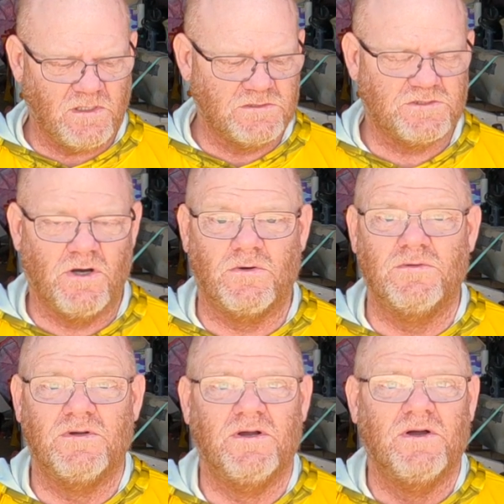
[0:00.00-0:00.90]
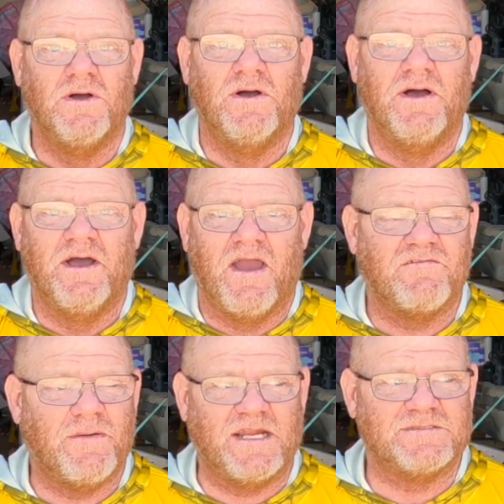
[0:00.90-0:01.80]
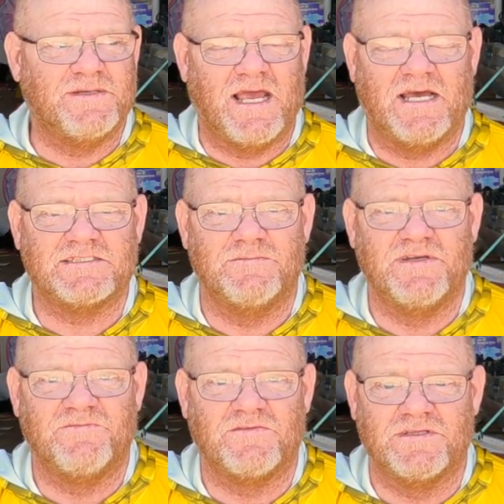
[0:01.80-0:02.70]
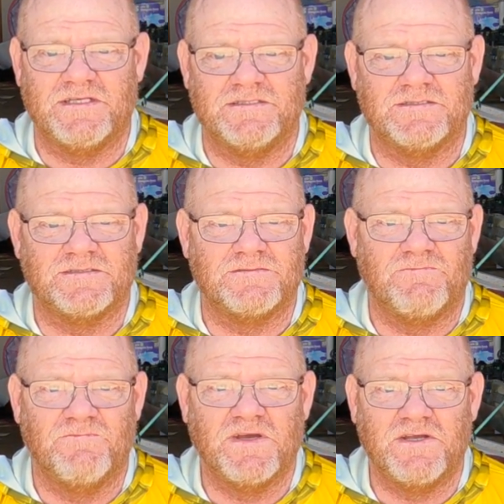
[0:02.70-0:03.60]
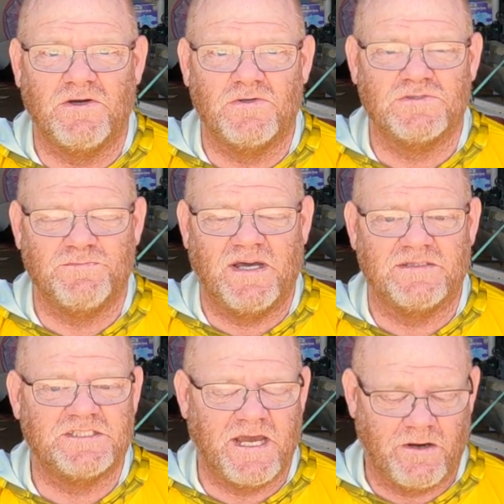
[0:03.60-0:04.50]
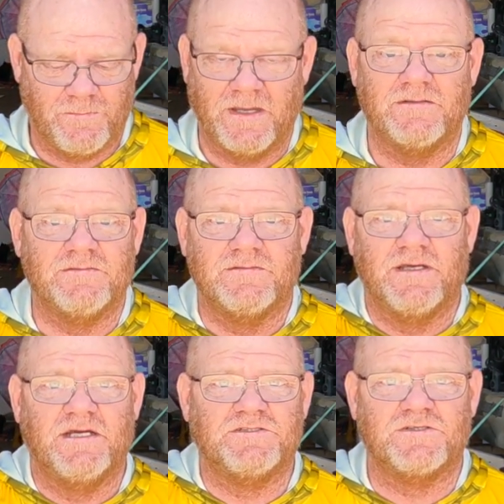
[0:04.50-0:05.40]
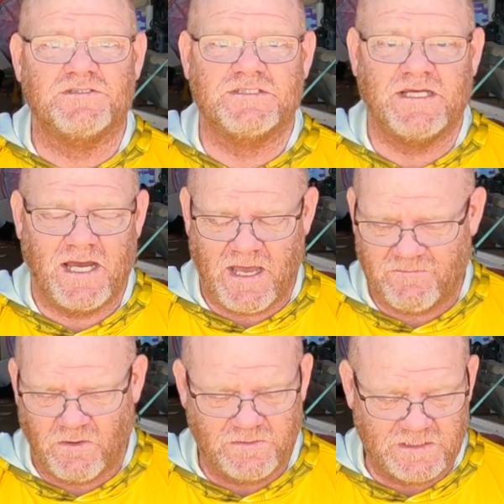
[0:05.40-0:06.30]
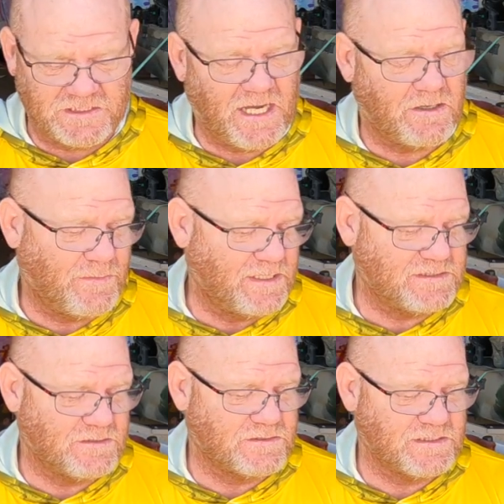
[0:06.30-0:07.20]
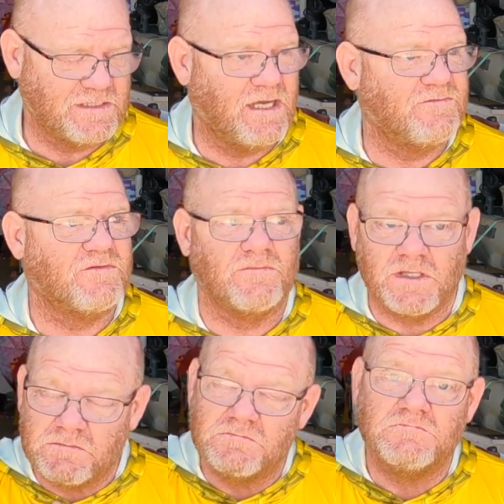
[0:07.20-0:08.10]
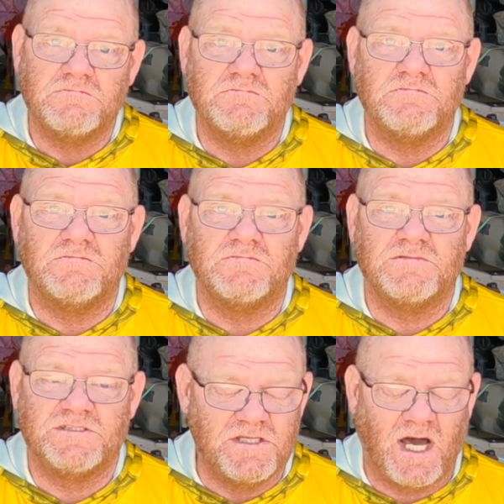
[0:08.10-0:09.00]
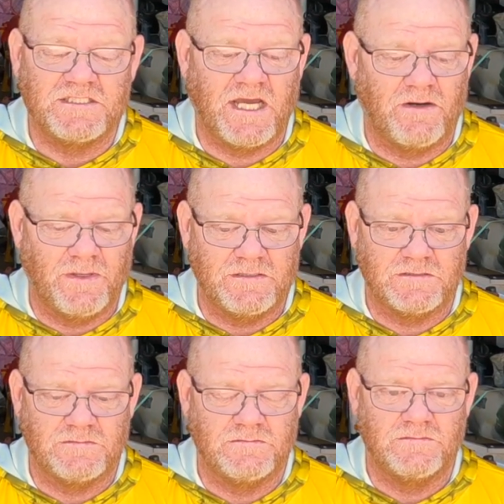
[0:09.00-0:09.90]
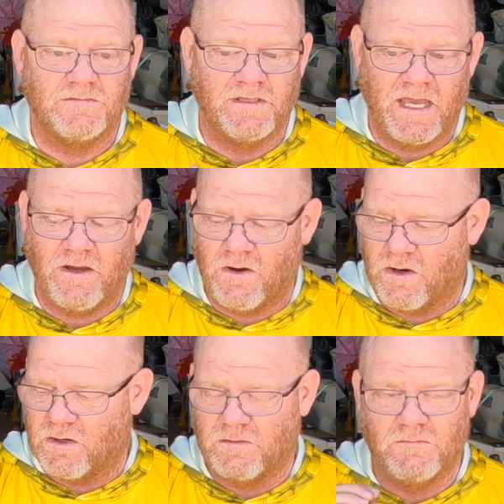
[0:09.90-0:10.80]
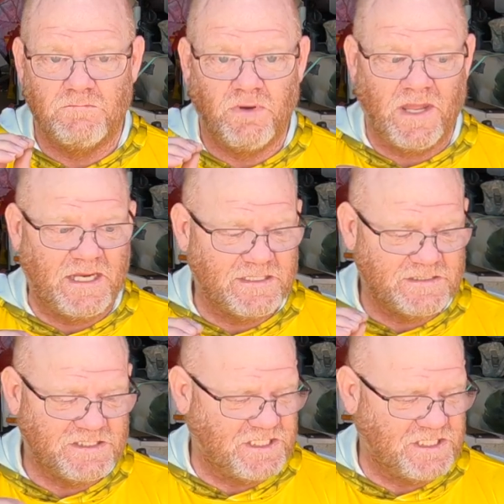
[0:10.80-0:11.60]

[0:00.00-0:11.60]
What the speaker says: So everybody's been asking me for these videos about the chatterbait. As you can see, I have all these chatterbaits that are sitting out in front of me. Not chatterbaits. They are bladed